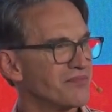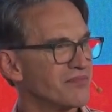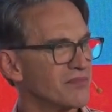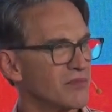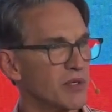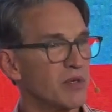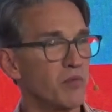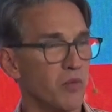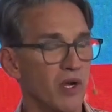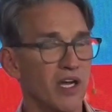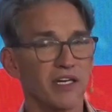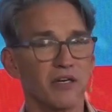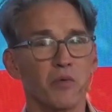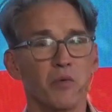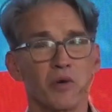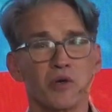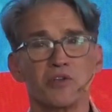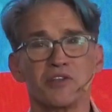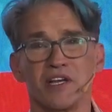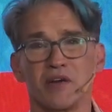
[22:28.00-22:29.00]
We want a
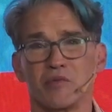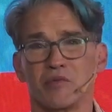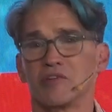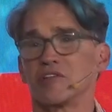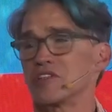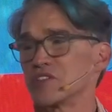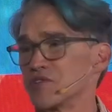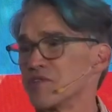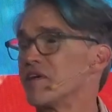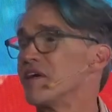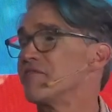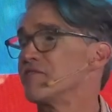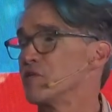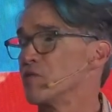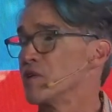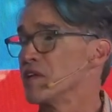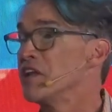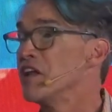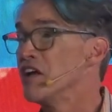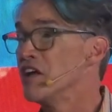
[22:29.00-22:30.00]
world that works for
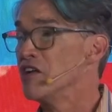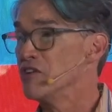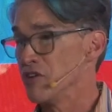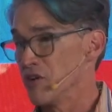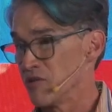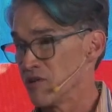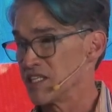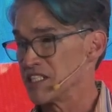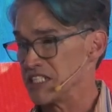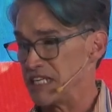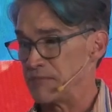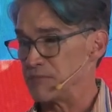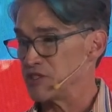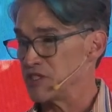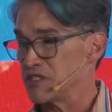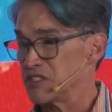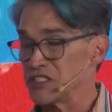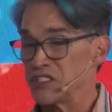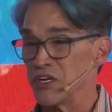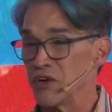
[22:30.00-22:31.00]
everyone, no
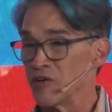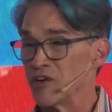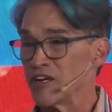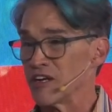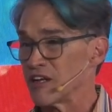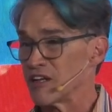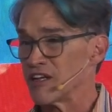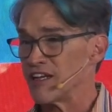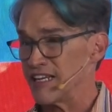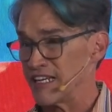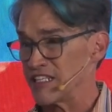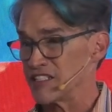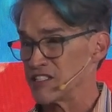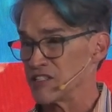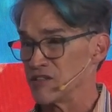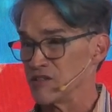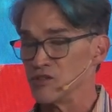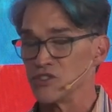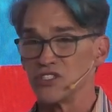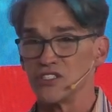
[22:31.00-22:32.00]
exceptions, no
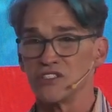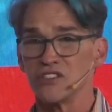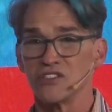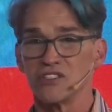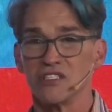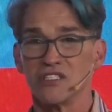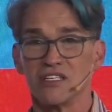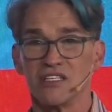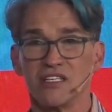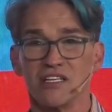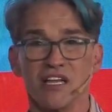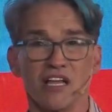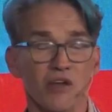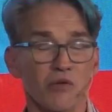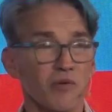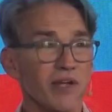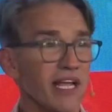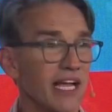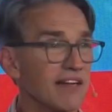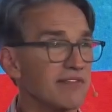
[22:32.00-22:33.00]
exclusions.
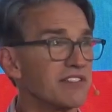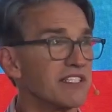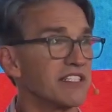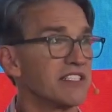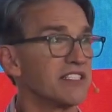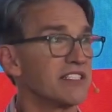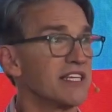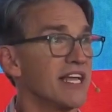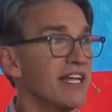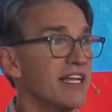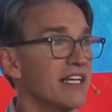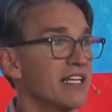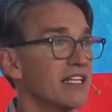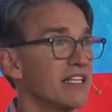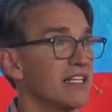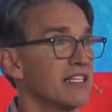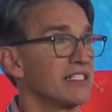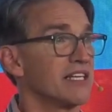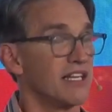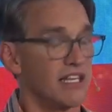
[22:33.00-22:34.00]
We have to take
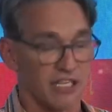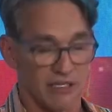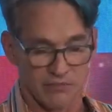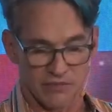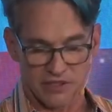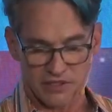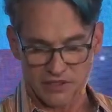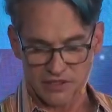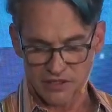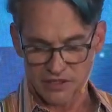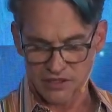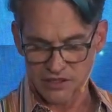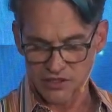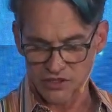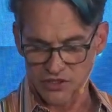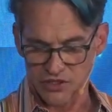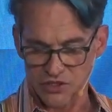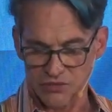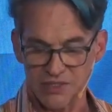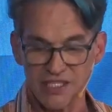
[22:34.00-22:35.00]
the time,
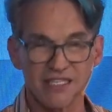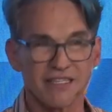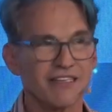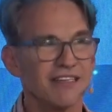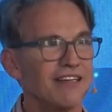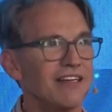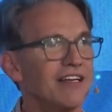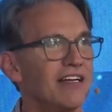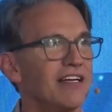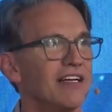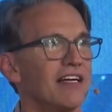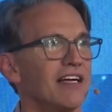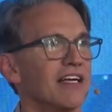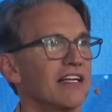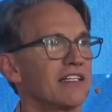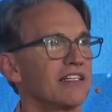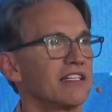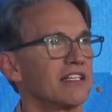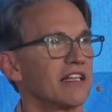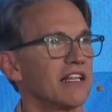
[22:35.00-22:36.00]
I
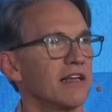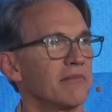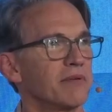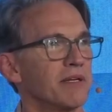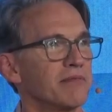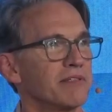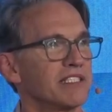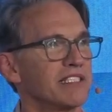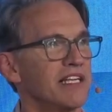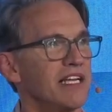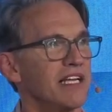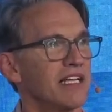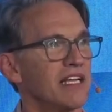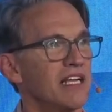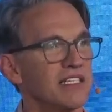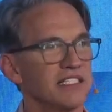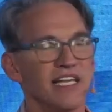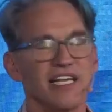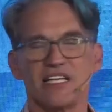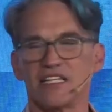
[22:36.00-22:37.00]
clicked that by mistake,
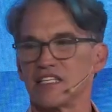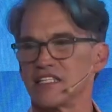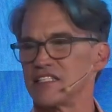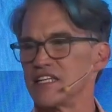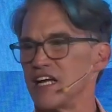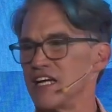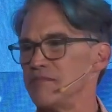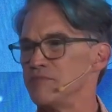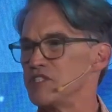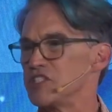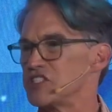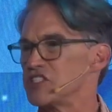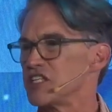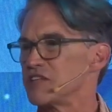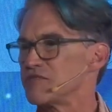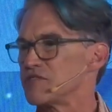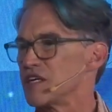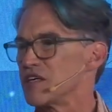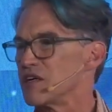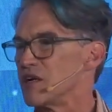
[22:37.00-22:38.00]
take the time to
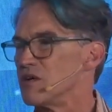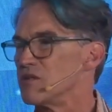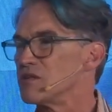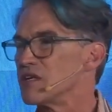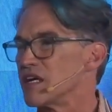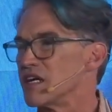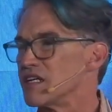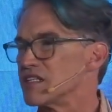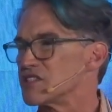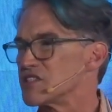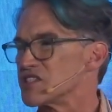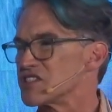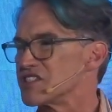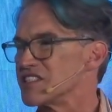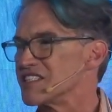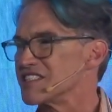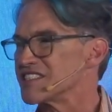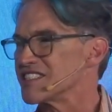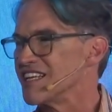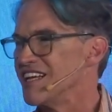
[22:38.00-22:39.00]
shift our own
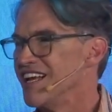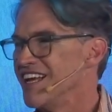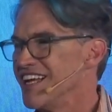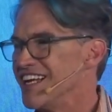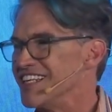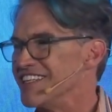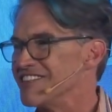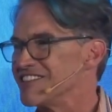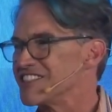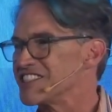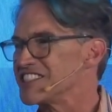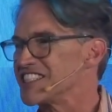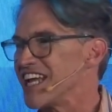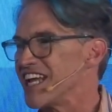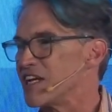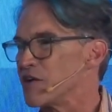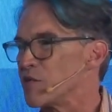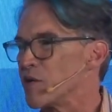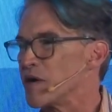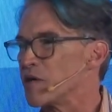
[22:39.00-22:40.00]
consciousness and
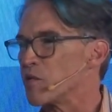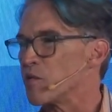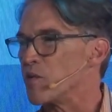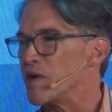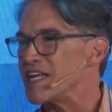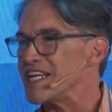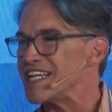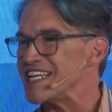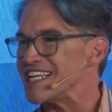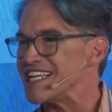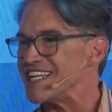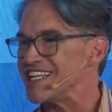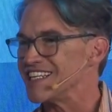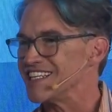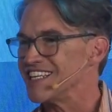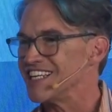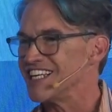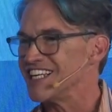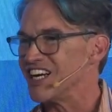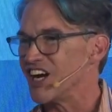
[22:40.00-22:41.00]
understand where we
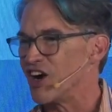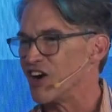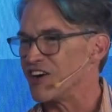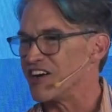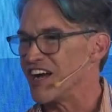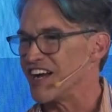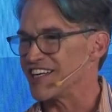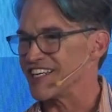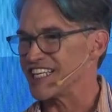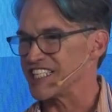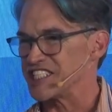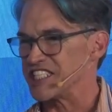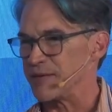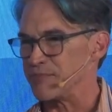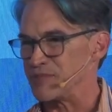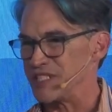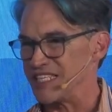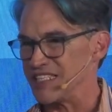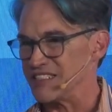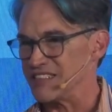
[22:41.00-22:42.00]
are not
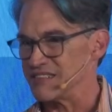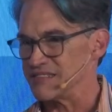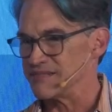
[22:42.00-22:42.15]
accepting